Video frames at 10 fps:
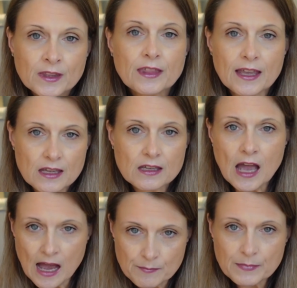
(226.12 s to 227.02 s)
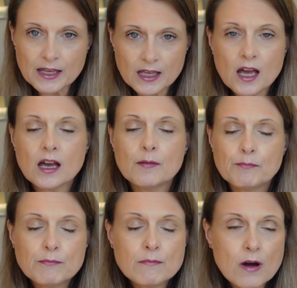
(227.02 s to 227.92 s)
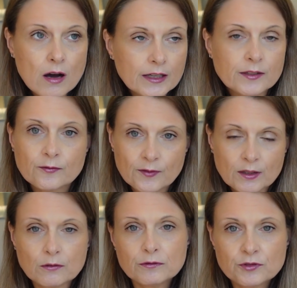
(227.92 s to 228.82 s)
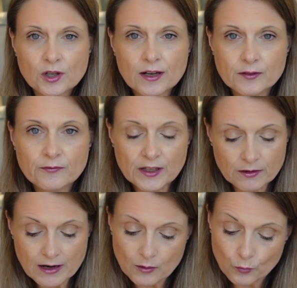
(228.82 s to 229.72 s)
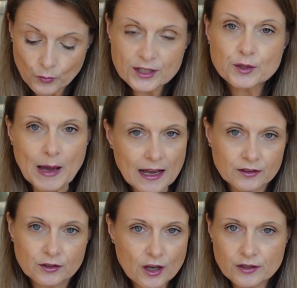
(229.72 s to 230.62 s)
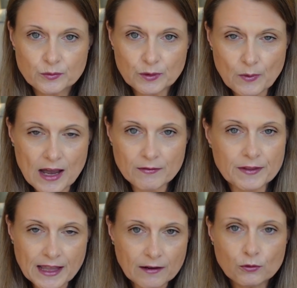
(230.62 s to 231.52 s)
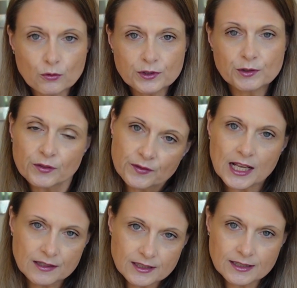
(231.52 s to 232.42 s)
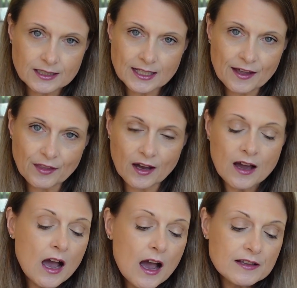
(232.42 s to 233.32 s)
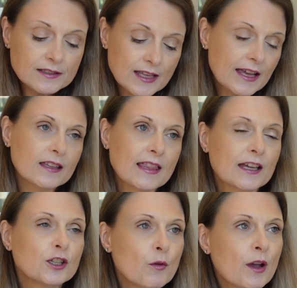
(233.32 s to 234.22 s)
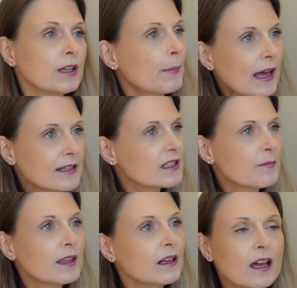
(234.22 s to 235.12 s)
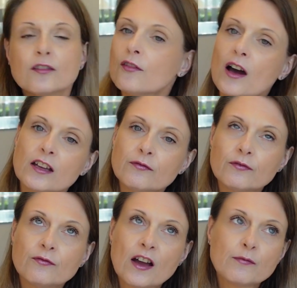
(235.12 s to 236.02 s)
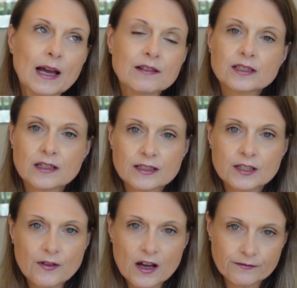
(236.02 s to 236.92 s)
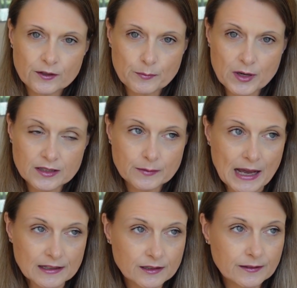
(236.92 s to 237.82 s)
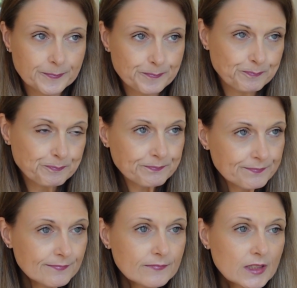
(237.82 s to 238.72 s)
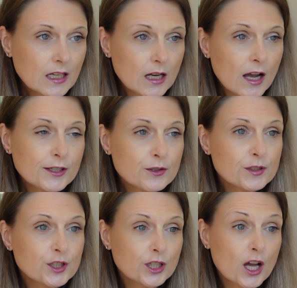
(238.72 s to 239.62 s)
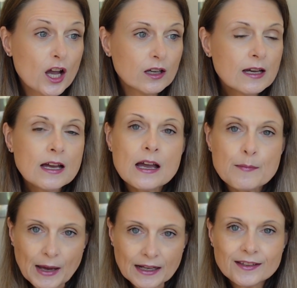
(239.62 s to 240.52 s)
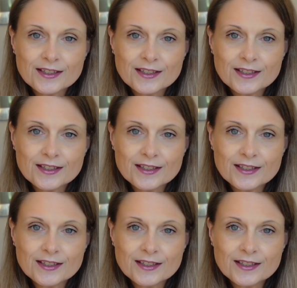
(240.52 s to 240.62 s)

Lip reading: it can be a minefield trying to figure out which pattern goes with where, and they're all sort of nested together. Saying that, you only pay something like £5.95 for a Burda pattern. And I used to go, back in